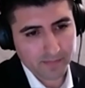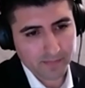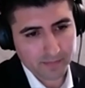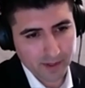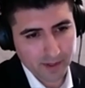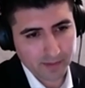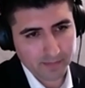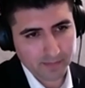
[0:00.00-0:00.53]

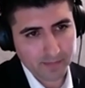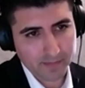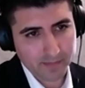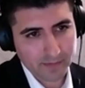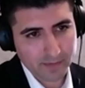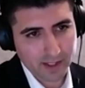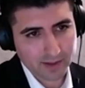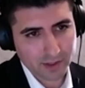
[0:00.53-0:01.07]
Yeah.
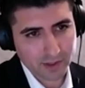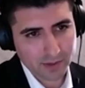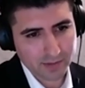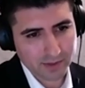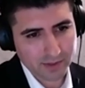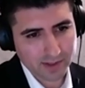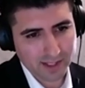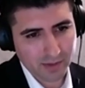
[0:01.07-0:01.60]
Yeah. So
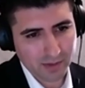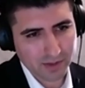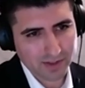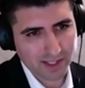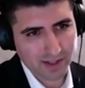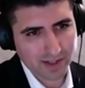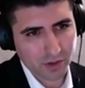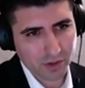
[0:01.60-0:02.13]
just, I would
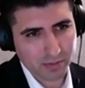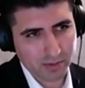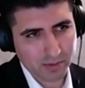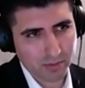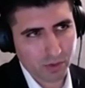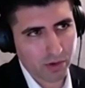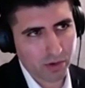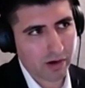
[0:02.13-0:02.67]
say a little bit
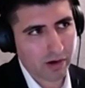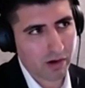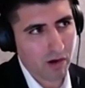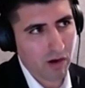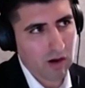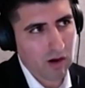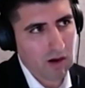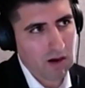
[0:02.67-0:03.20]
more,
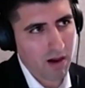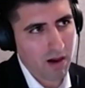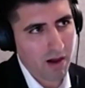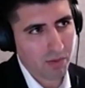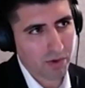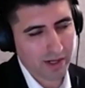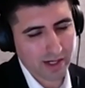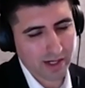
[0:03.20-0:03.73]
uh,
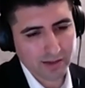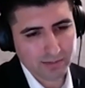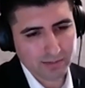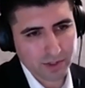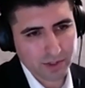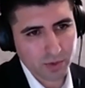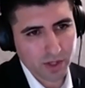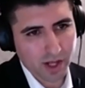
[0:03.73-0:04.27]
we're going to
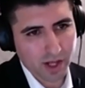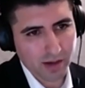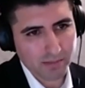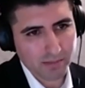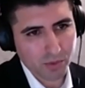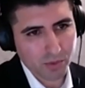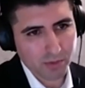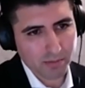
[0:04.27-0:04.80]
do a lot
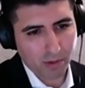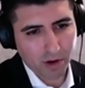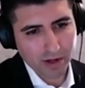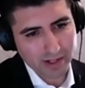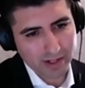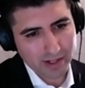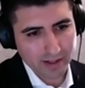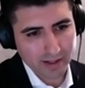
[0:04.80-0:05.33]
more
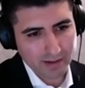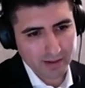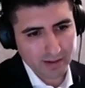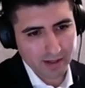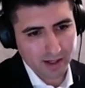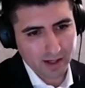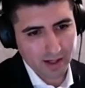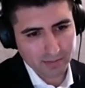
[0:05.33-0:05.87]
marketing
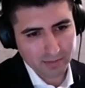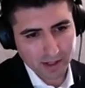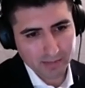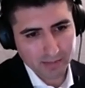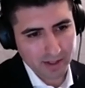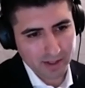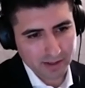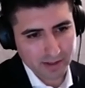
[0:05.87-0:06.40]
uh,
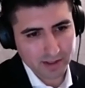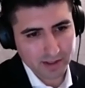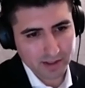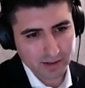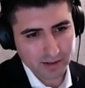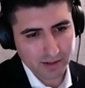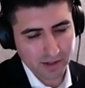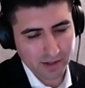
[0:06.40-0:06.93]
coming into
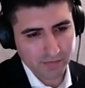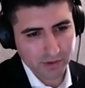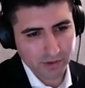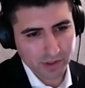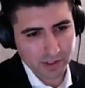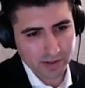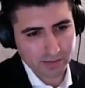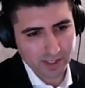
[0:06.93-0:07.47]
the
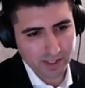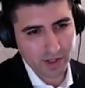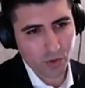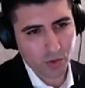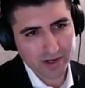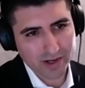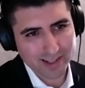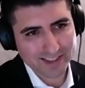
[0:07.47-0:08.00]
future in
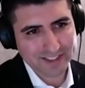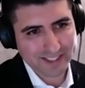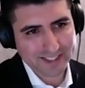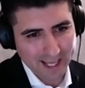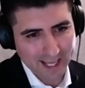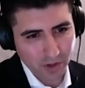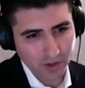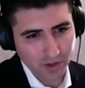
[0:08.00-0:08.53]
order to
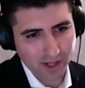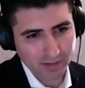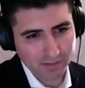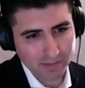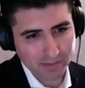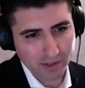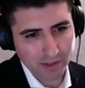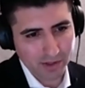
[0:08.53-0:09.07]
scale up,
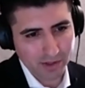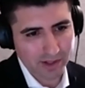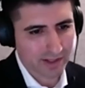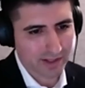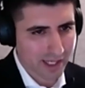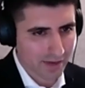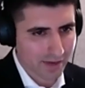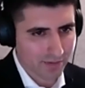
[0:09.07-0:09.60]
in order to
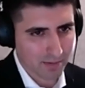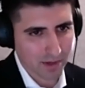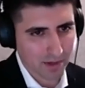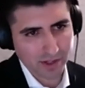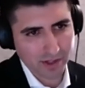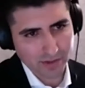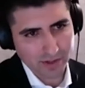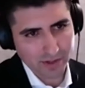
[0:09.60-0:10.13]
take it from
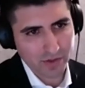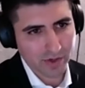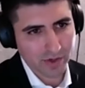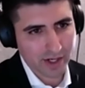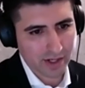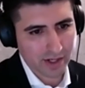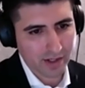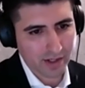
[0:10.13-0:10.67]
100 to
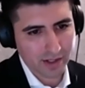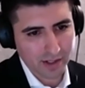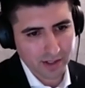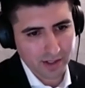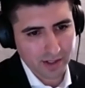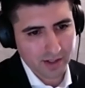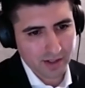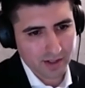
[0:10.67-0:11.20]
300.
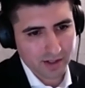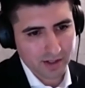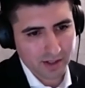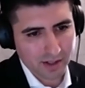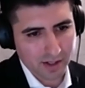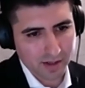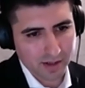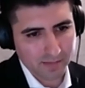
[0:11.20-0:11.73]

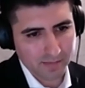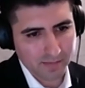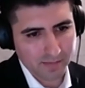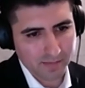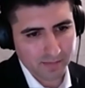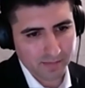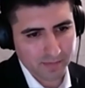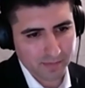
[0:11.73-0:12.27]
Um, yeah,
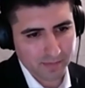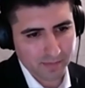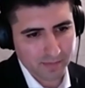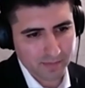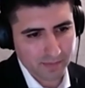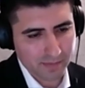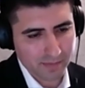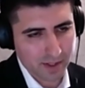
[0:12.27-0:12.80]
good for you.
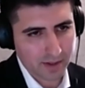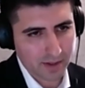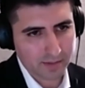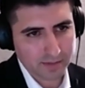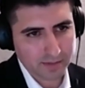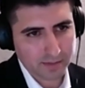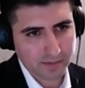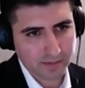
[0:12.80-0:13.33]
That's yeah. great, man.